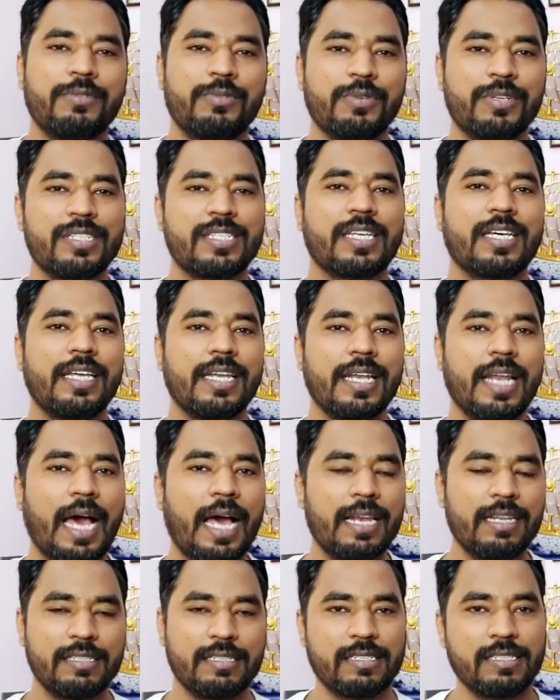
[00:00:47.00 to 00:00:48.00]
risk
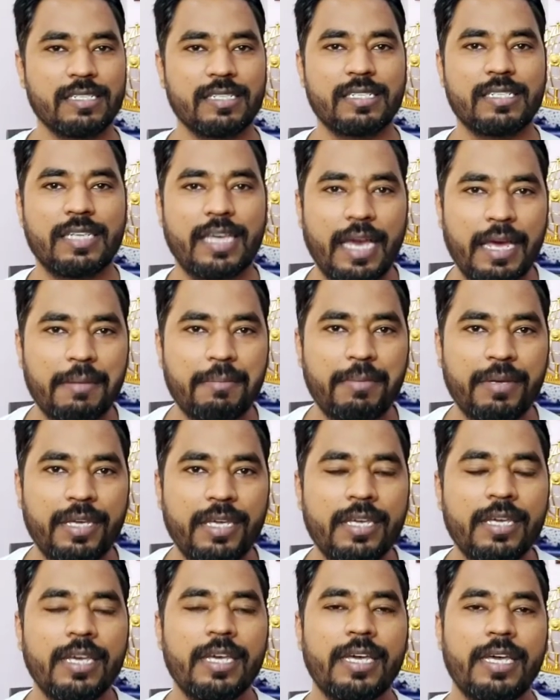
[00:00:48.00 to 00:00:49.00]
analysis can
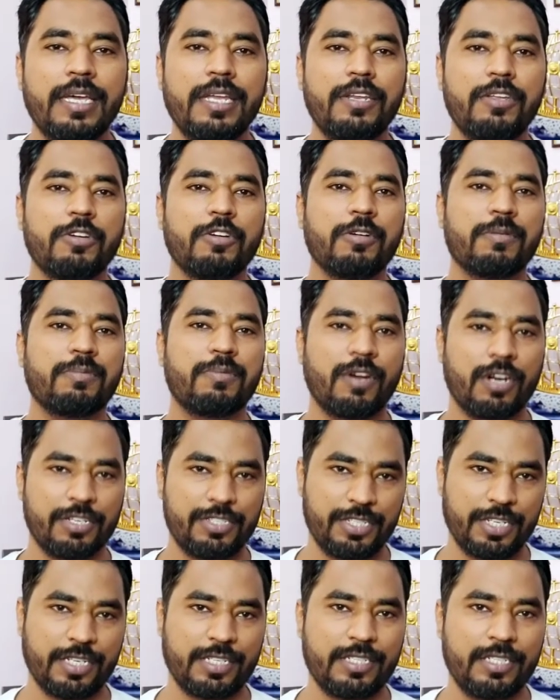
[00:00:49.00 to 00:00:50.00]
be in your
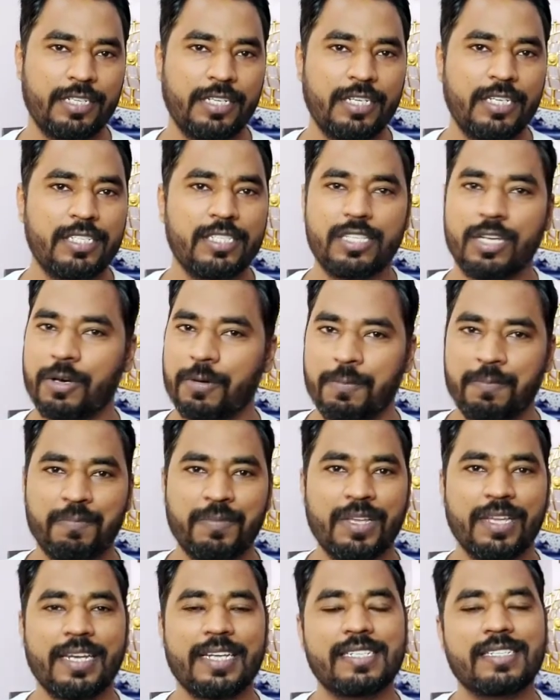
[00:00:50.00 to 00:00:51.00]
project. So
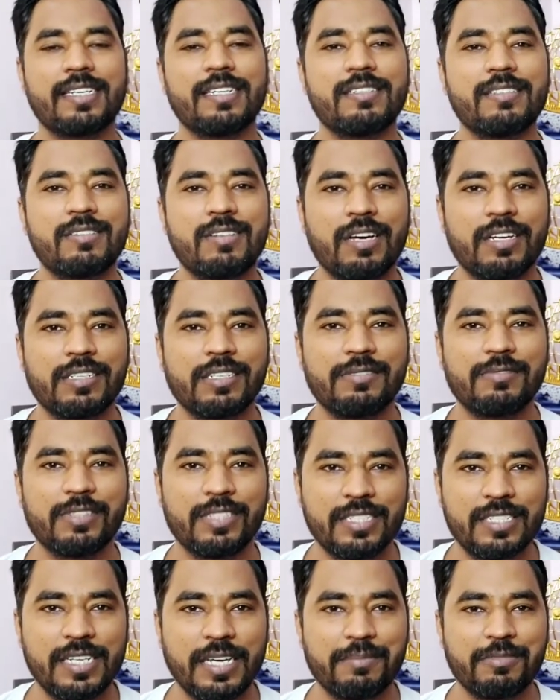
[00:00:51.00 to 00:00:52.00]
let's get started with
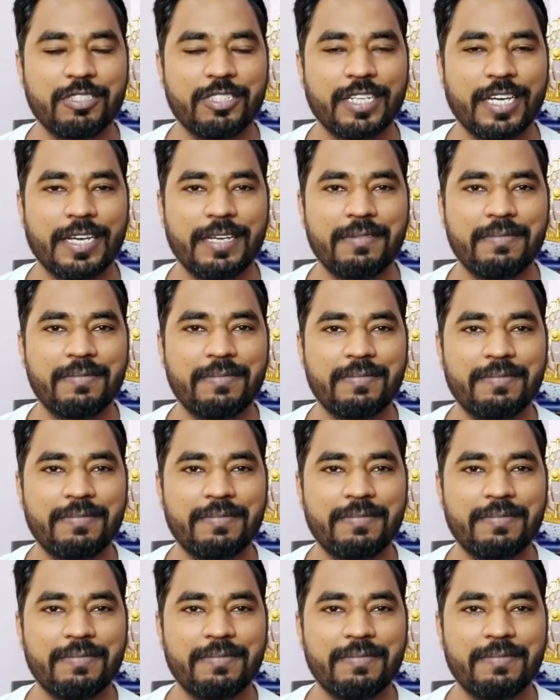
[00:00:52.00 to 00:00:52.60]
the same today.